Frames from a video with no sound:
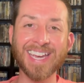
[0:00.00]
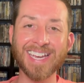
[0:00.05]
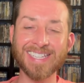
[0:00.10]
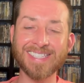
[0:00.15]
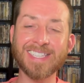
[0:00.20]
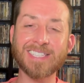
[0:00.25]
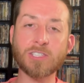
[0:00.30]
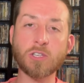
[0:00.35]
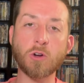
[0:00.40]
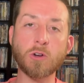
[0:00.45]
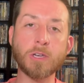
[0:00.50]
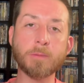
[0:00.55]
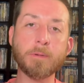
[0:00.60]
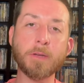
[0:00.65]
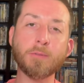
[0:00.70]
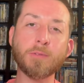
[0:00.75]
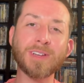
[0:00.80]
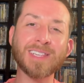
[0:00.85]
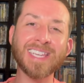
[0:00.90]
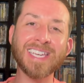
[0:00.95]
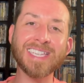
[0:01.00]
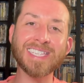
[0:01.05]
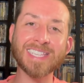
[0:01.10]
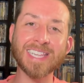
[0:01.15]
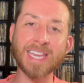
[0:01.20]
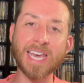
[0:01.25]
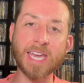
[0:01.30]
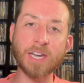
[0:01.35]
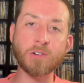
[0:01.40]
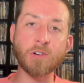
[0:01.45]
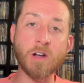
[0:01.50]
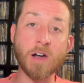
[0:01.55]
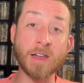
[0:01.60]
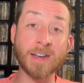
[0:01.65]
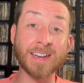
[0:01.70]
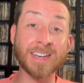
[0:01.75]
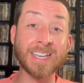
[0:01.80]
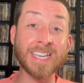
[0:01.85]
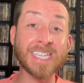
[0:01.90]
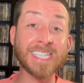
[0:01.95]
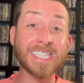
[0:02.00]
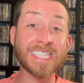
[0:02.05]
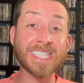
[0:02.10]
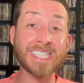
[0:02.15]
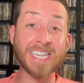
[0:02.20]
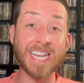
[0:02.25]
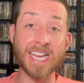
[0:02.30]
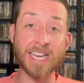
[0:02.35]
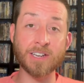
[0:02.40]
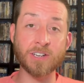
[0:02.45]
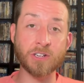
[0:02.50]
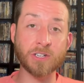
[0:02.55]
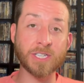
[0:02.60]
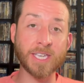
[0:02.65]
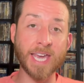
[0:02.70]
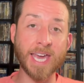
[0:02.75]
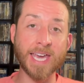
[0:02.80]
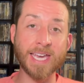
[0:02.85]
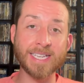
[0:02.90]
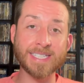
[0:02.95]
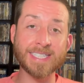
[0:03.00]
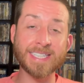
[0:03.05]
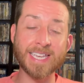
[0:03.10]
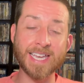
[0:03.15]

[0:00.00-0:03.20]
is this going to be released later on in a standard case?